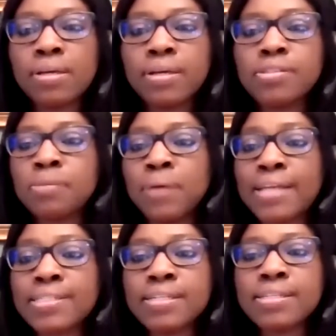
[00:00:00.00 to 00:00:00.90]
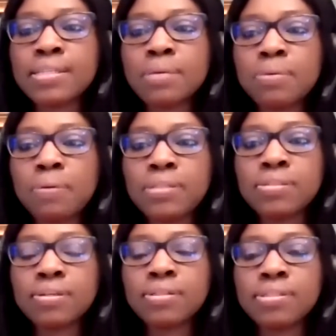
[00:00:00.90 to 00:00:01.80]
Okay, so I'm asking the same
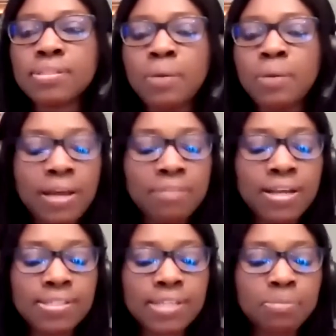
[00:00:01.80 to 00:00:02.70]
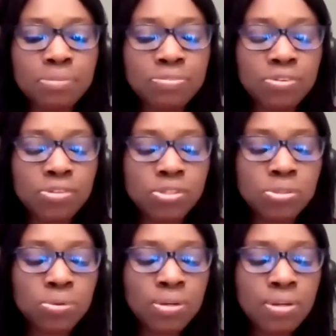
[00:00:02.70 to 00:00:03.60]
questions that we have answered before.
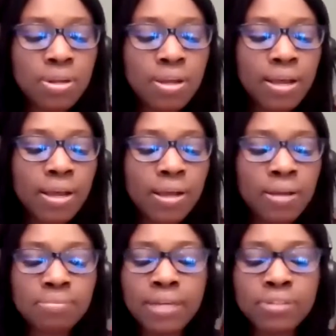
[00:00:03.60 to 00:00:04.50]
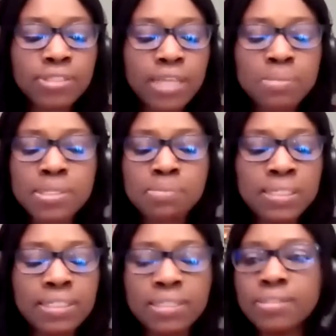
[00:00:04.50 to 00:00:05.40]
So I know time is
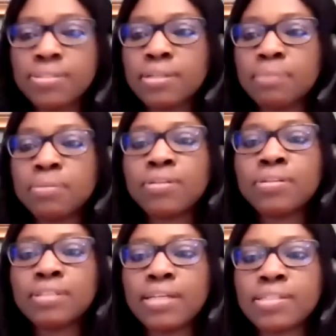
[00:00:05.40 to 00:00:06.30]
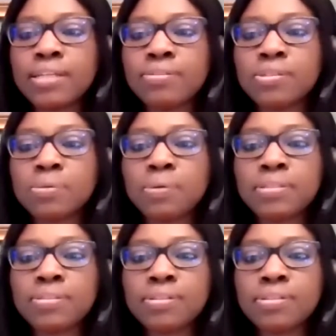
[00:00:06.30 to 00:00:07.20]
money, so I'm not going to answer those
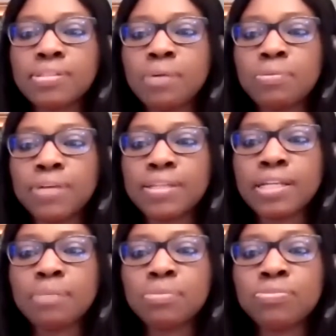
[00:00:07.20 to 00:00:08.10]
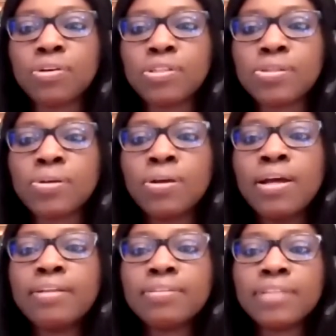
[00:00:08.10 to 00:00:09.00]
questions that we've answered before. So
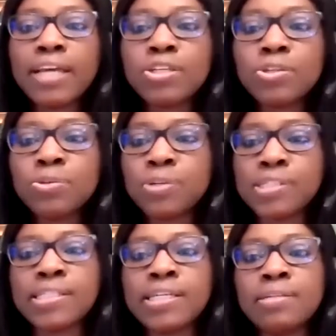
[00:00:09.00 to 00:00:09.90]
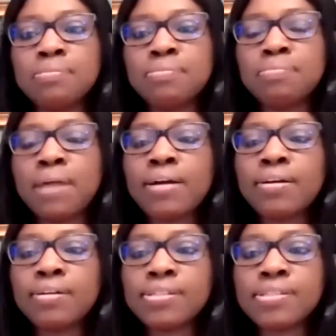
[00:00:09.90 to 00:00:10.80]
thank you, Roslyn,
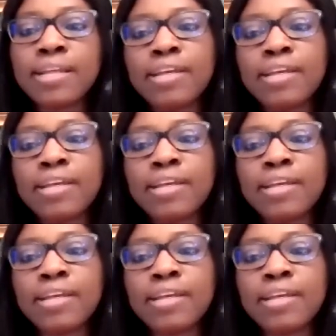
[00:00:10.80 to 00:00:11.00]
Marcus.